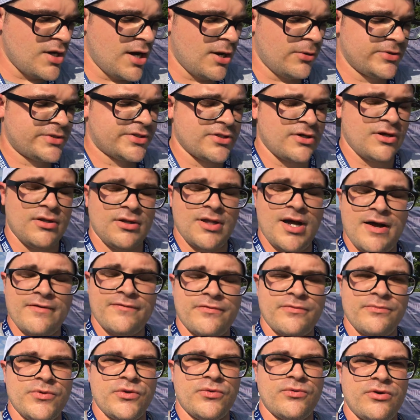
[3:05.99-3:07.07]
We saw a lot
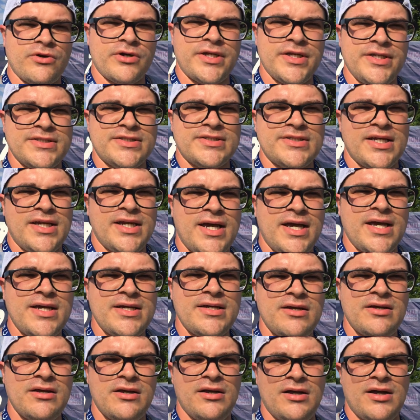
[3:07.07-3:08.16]
from the rookies today.